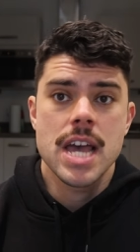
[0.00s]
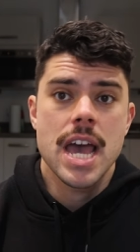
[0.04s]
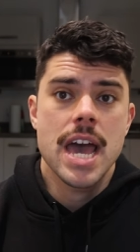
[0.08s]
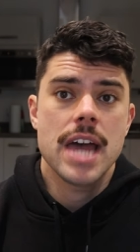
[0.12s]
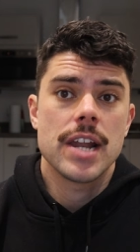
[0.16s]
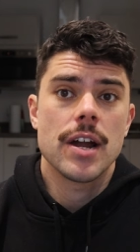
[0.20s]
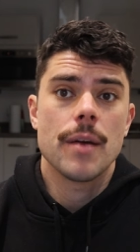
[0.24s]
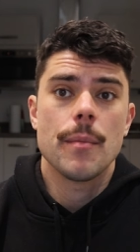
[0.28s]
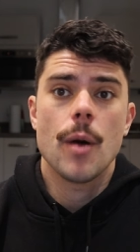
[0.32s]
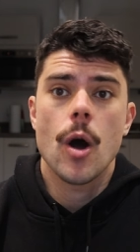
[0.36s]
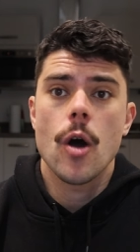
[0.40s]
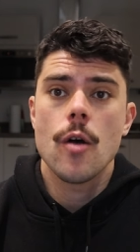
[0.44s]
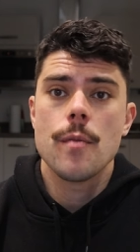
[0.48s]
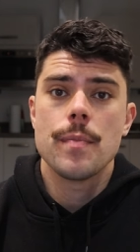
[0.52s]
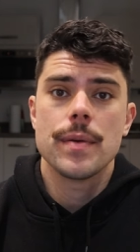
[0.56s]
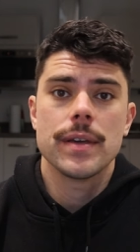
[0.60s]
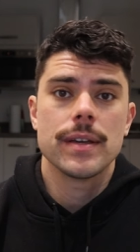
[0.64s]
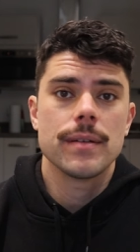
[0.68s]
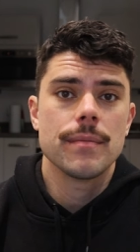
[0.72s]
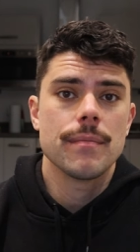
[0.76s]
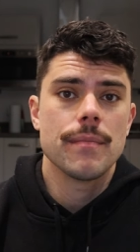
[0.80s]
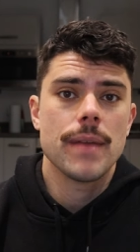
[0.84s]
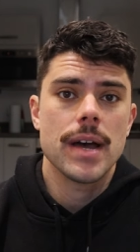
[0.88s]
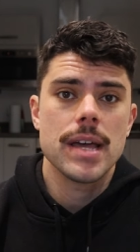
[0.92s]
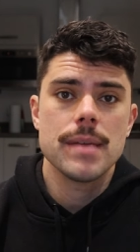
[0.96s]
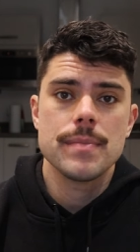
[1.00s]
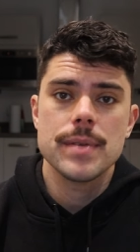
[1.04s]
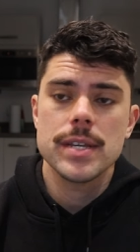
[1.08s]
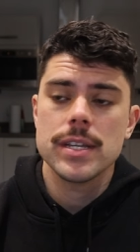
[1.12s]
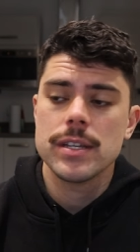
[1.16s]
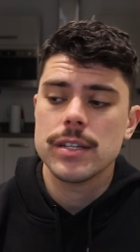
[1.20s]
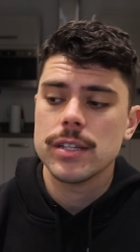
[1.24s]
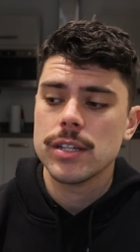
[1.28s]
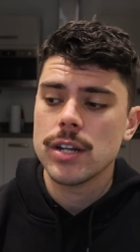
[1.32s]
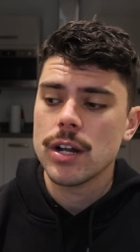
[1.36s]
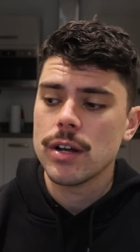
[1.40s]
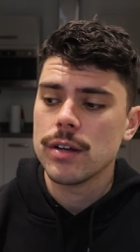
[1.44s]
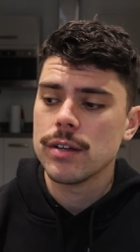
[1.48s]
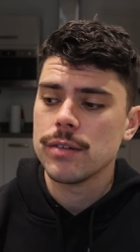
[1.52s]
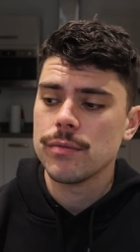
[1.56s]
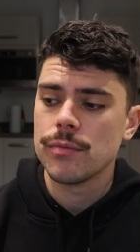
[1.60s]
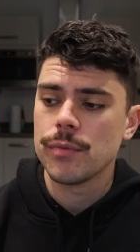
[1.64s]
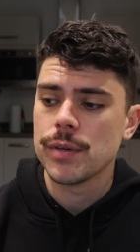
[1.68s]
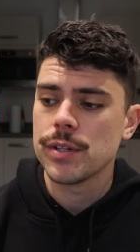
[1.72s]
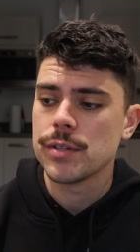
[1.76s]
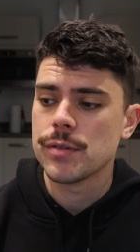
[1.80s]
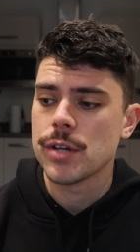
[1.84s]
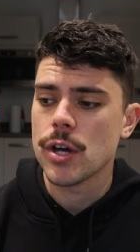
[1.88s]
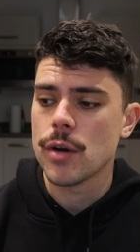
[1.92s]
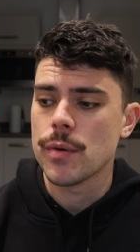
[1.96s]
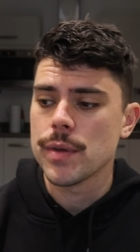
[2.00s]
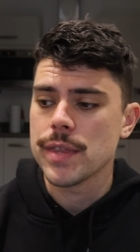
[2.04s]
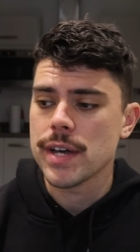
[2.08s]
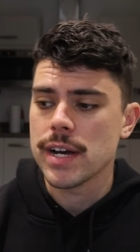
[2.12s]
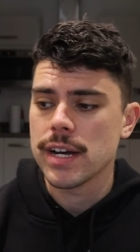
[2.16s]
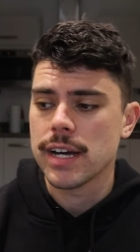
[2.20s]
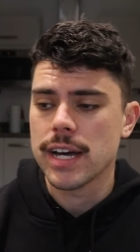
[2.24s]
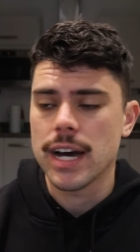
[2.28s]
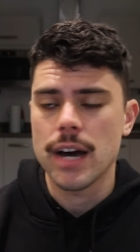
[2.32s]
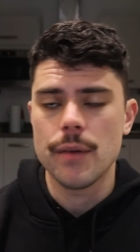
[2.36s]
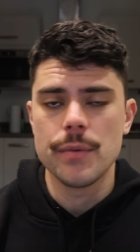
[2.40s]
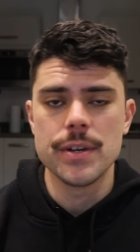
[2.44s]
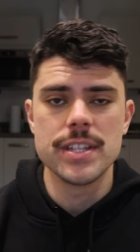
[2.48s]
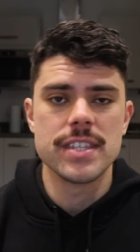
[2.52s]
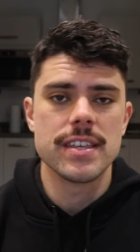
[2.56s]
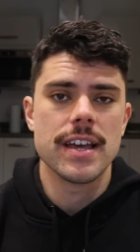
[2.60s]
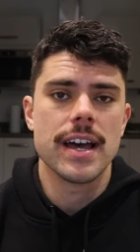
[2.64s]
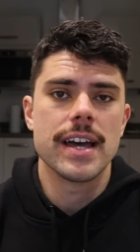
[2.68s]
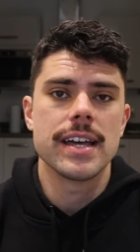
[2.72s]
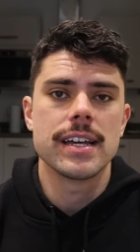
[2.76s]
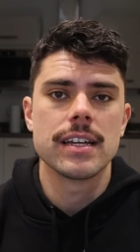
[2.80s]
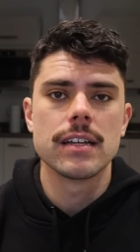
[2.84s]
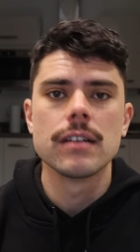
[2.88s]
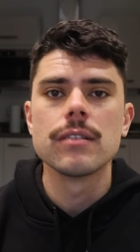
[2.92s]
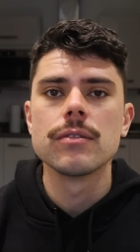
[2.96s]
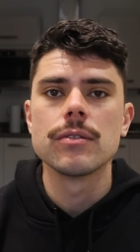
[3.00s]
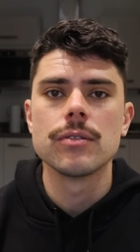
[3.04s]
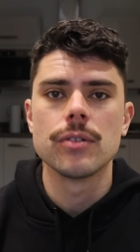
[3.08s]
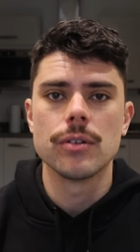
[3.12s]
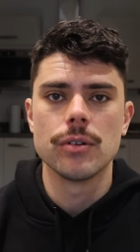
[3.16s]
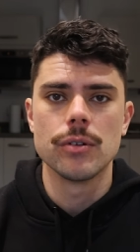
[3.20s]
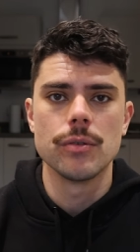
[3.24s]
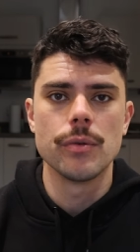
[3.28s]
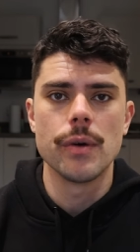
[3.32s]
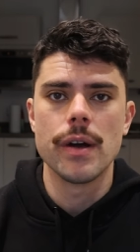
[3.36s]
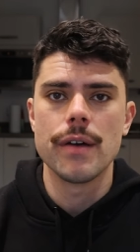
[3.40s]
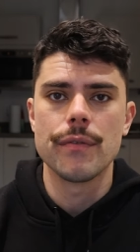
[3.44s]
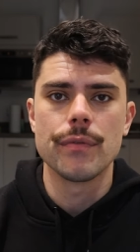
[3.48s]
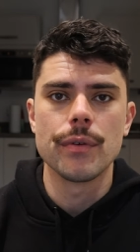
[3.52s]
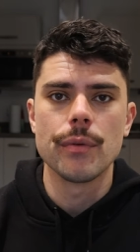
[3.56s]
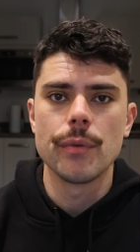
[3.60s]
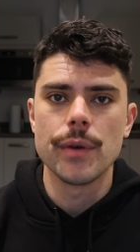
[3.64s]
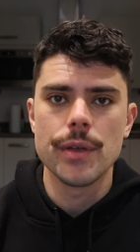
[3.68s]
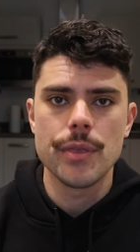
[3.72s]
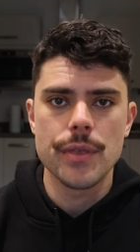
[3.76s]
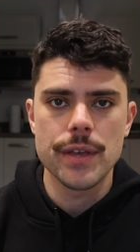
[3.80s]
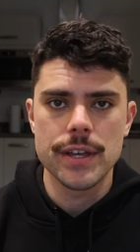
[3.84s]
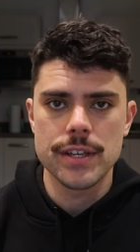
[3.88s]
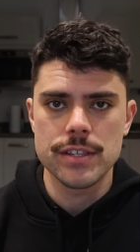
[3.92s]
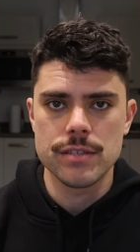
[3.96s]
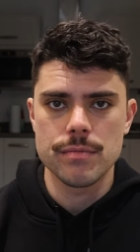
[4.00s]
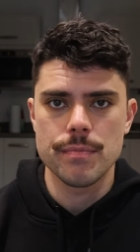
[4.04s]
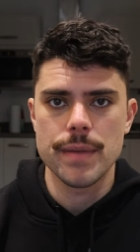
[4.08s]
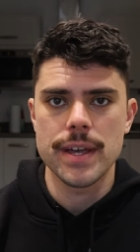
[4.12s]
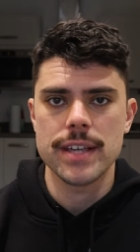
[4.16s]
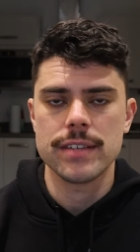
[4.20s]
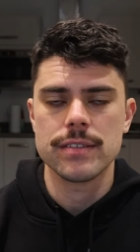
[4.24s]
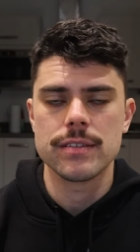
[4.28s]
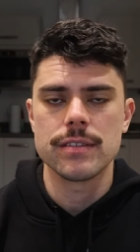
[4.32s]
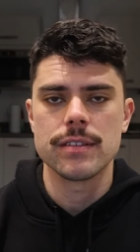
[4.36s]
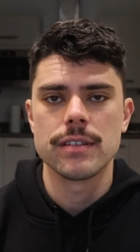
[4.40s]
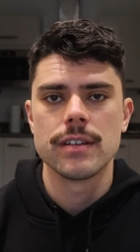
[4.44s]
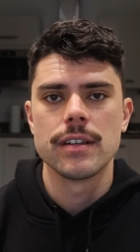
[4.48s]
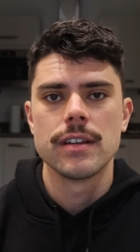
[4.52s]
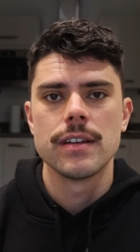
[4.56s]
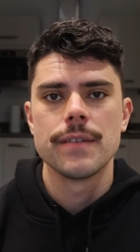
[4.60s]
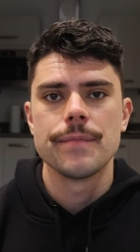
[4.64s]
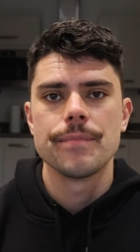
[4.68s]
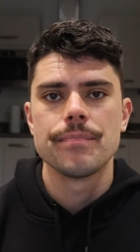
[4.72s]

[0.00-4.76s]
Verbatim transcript: And I'm hoping maybe, you know, we go with our gut, we take whoever we think is best